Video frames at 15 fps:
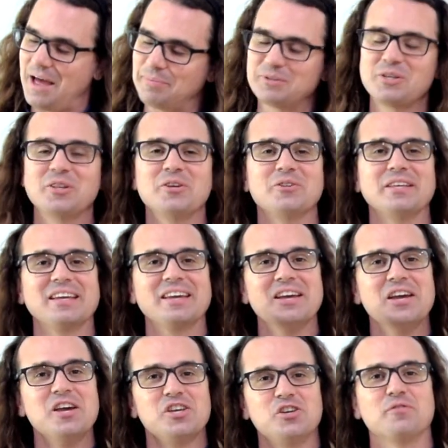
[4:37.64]
Absolutely.
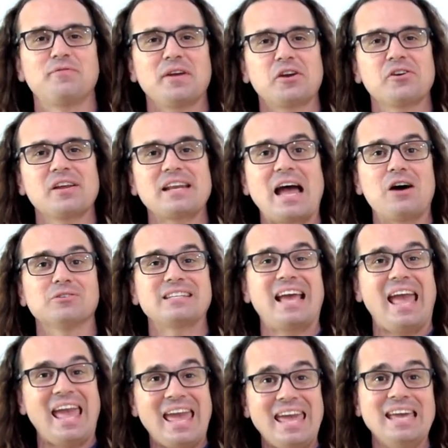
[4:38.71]
You figured it out
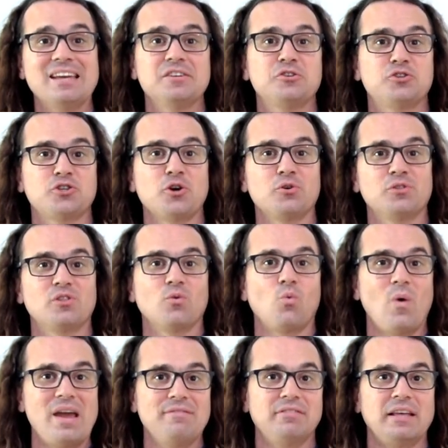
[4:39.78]
and showed the
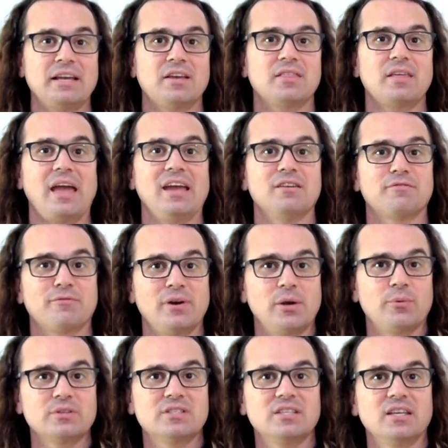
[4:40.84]
wavelength and
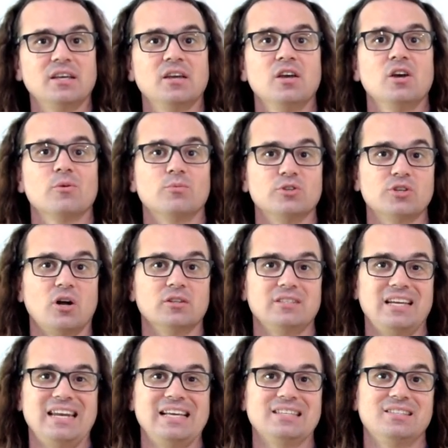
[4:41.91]
frequency
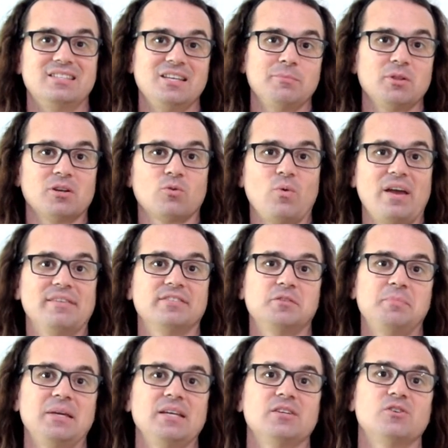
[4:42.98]
result in a similar wave
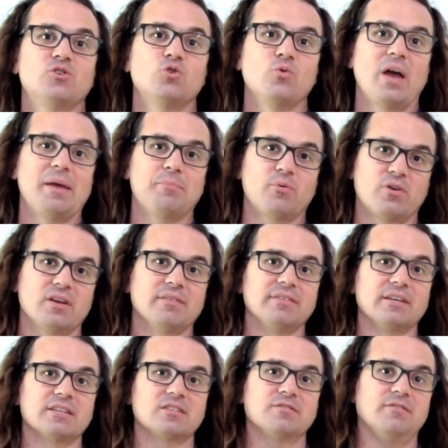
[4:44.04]
speed to a
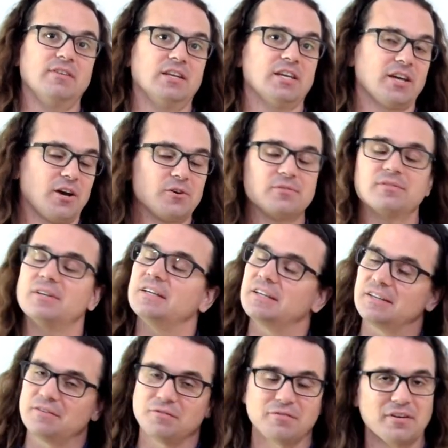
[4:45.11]
previous video.
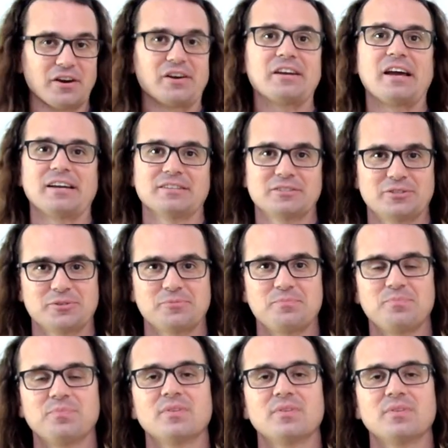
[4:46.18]
Very nice.